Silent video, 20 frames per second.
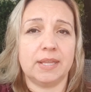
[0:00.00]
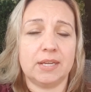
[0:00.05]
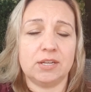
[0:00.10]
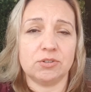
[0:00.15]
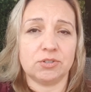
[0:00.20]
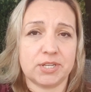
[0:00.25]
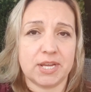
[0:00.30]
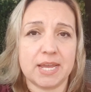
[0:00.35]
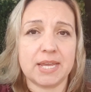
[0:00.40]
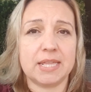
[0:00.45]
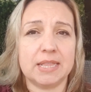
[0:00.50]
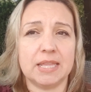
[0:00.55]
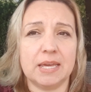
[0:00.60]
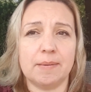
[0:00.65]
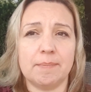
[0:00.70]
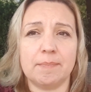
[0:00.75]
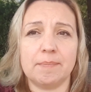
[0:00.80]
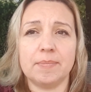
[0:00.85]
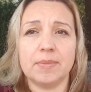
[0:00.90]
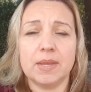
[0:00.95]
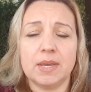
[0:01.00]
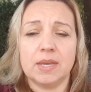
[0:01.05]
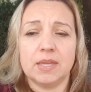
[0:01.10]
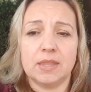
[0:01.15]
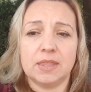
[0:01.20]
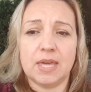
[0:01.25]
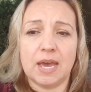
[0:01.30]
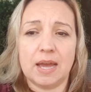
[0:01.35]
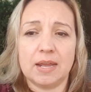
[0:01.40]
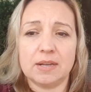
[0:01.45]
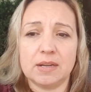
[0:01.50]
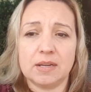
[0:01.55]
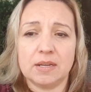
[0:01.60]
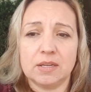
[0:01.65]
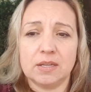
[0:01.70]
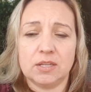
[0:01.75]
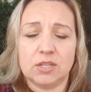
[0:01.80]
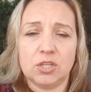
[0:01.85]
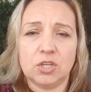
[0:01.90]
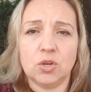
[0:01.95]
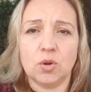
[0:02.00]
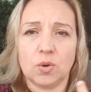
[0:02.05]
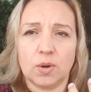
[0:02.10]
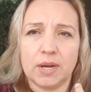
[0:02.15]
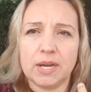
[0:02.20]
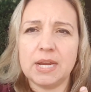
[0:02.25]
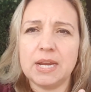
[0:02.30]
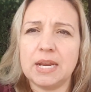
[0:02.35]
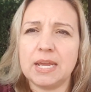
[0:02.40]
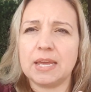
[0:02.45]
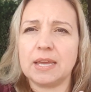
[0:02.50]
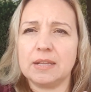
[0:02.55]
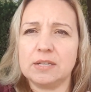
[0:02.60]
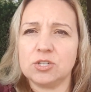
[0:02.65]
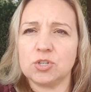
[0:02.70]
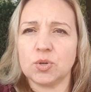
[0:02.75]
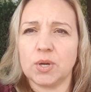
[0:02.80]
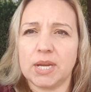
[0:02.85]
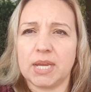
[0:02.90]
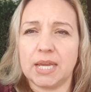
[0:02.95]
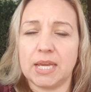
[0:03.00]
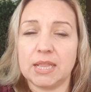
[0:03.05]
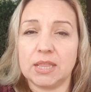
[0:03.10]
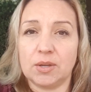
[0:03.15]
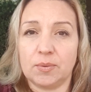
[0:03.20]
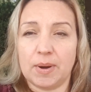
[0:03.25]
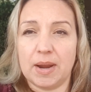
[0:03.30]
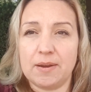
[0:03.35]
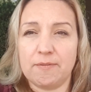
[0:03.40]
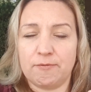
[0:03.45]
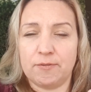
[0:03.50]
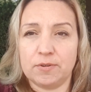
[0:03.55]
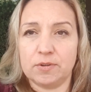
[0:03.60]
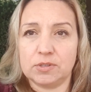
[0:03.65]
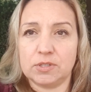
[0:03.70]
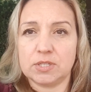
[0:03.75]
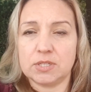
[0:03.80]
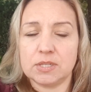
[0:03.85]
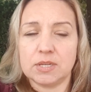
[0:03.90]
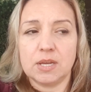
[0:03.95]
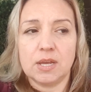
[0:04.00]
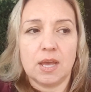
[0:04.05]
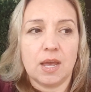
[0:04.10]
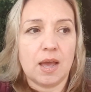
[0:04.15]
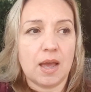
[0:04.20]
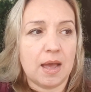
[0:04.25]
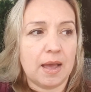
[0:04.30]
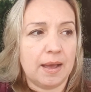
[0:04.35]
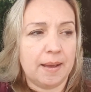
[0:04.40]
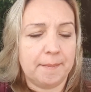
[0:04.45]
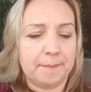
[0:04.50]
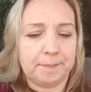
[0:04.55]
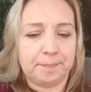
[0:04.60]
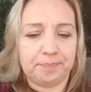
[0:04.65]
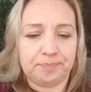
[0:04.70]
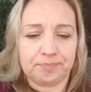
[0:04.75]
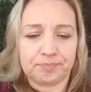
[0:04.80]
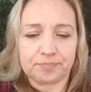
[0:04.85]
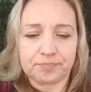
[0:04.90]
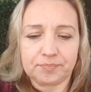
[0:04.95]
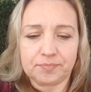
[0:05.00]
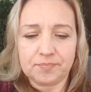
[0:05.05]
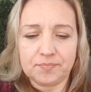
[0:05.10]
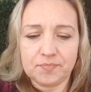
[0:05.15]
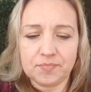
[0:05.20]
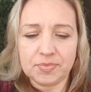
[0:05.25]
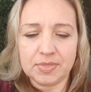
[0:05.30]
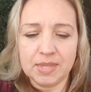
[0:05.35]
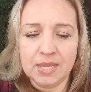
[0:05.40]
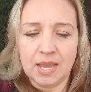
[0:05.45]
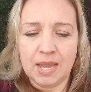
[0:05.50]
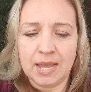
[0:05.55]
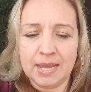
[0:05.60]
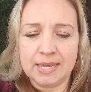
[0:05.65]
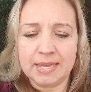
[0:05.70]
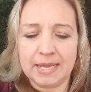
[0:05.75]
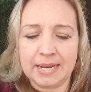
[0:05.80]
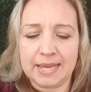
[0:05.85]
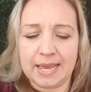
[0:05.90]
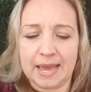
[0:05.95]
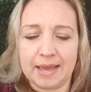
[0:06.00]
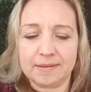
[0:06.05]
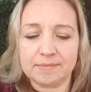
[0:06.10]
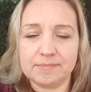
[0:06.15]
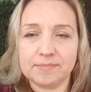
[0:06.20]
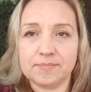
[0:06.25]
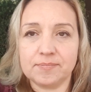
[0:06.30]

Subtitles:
that you're taking them, that you're eating and drinking the right foods. Hi, kitty cat.